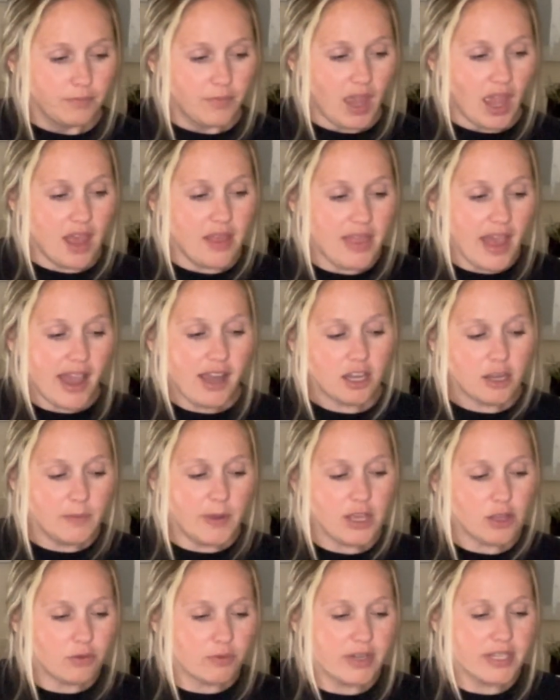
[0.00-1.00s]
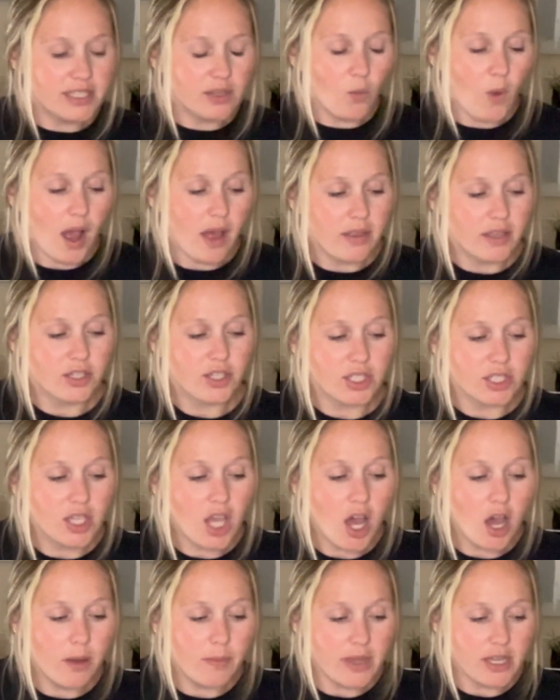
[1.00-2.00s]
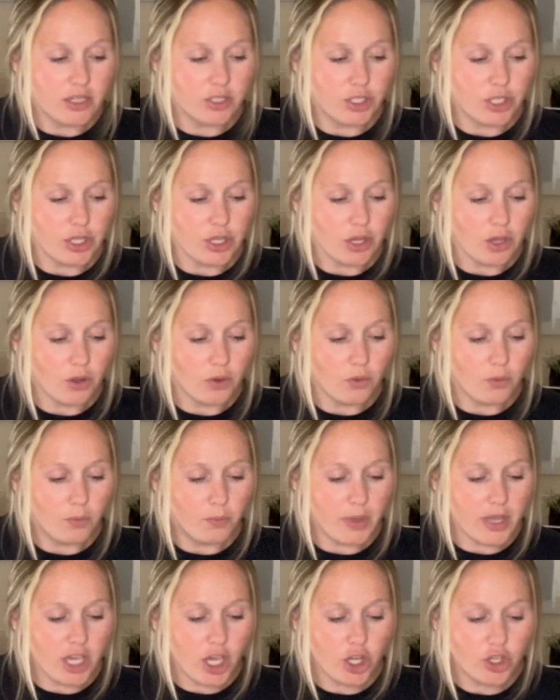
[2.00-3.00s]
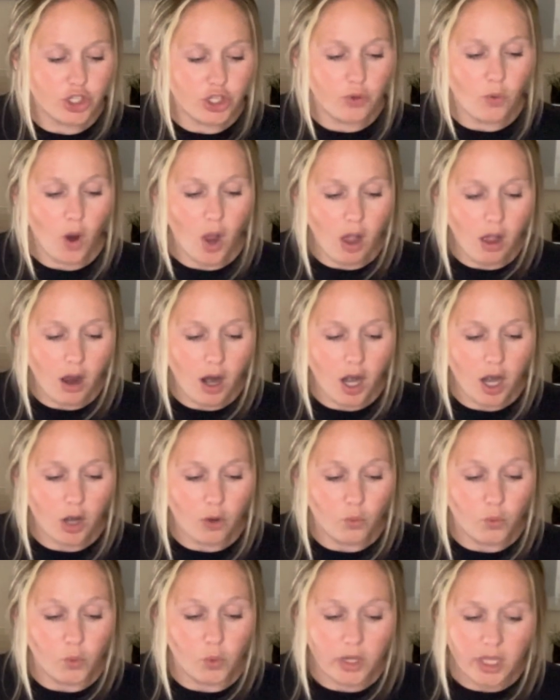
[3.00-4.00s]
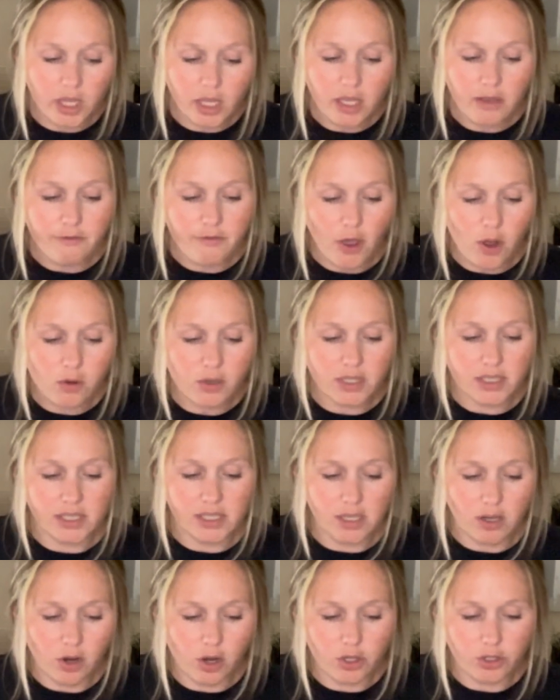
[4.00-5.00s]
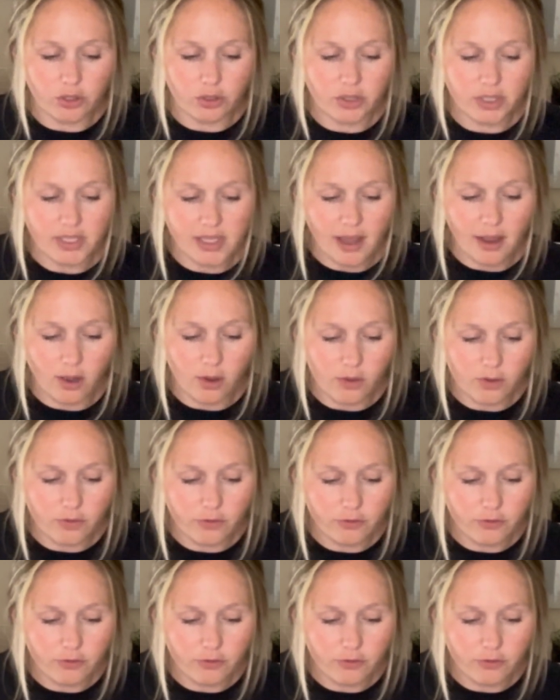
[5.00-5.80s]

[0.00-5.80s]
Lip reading: And that could be the reason why this is coming to you, because you are really focusing on yourself.